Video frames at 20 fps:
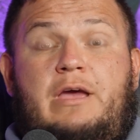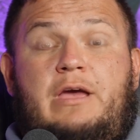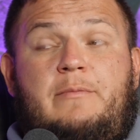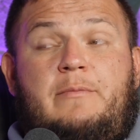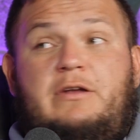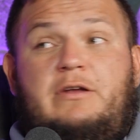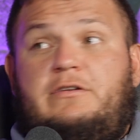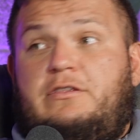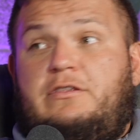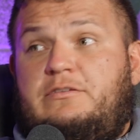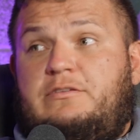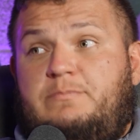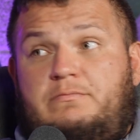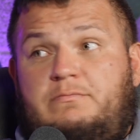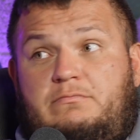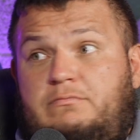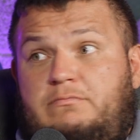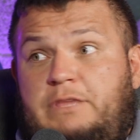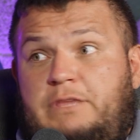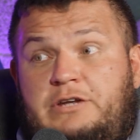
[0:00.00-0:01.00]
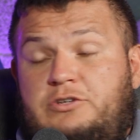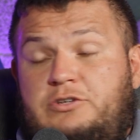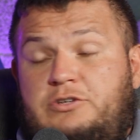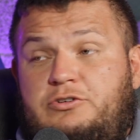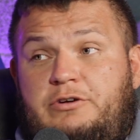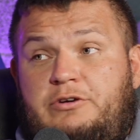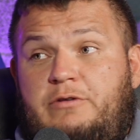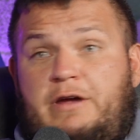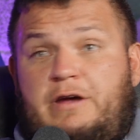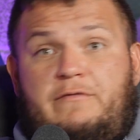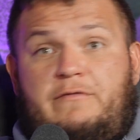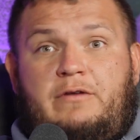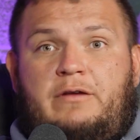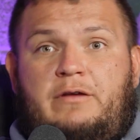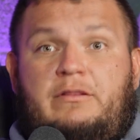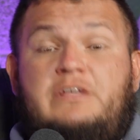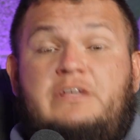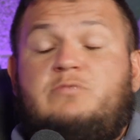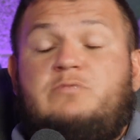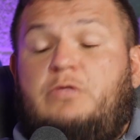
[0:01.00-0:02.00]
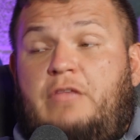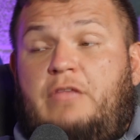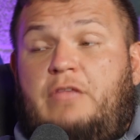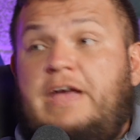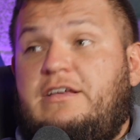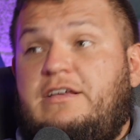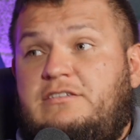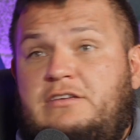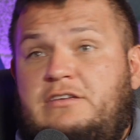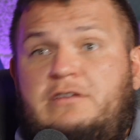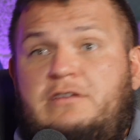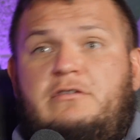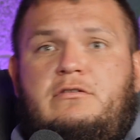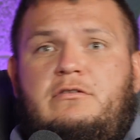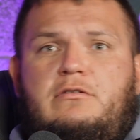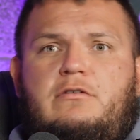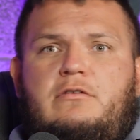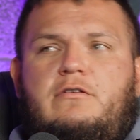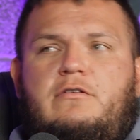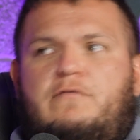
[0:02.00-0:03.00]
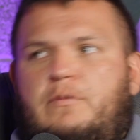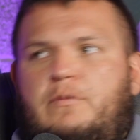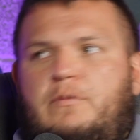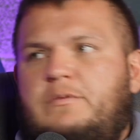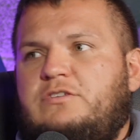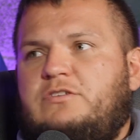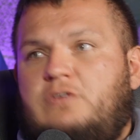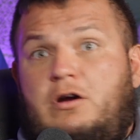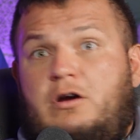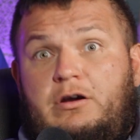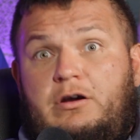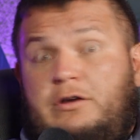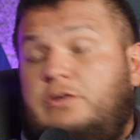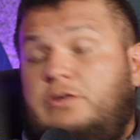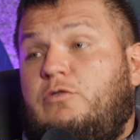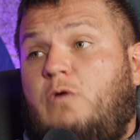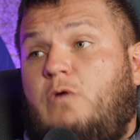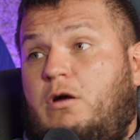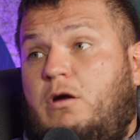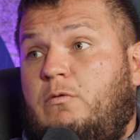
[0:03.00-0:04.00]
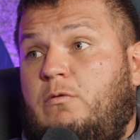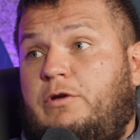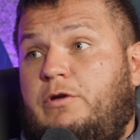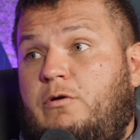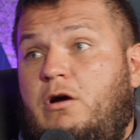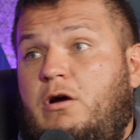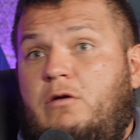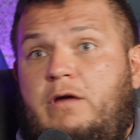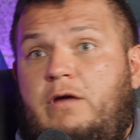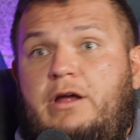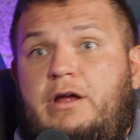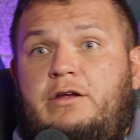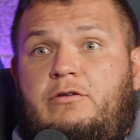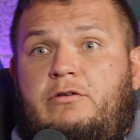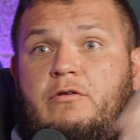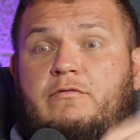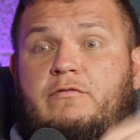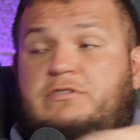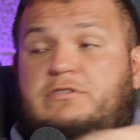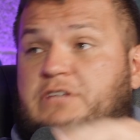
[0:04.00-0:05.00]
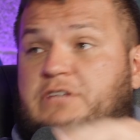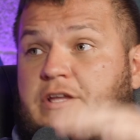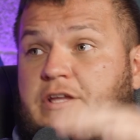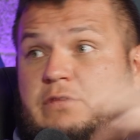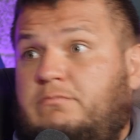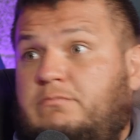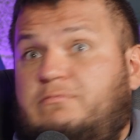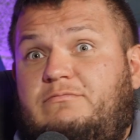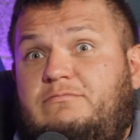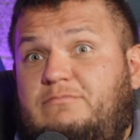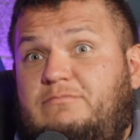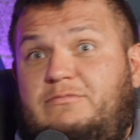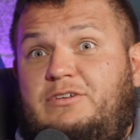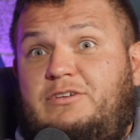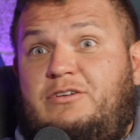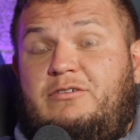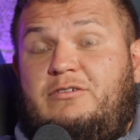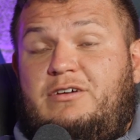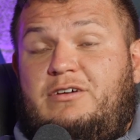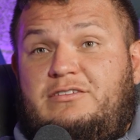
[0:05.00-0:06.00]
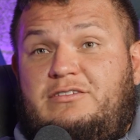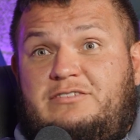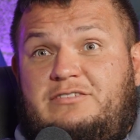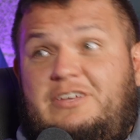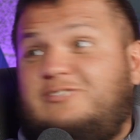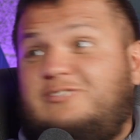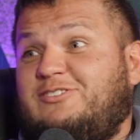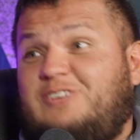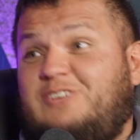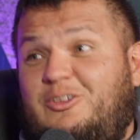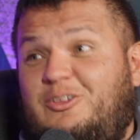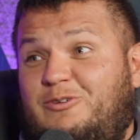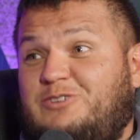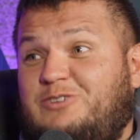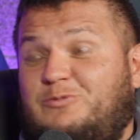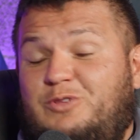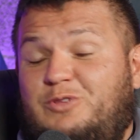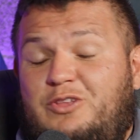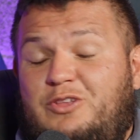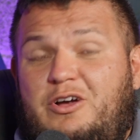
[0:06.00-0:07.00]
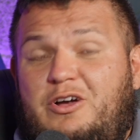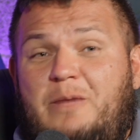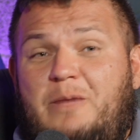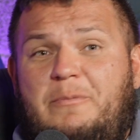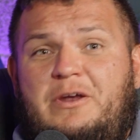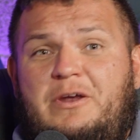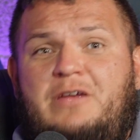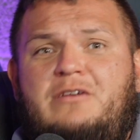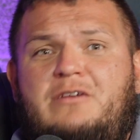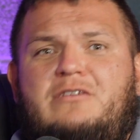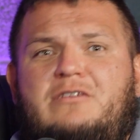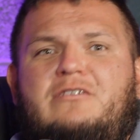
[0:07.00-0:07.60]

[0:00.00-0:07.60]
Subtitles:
came into this industry, right, at least with Legacy from the start, and you are where you are, right? You're overseeing sales acceleration within the company.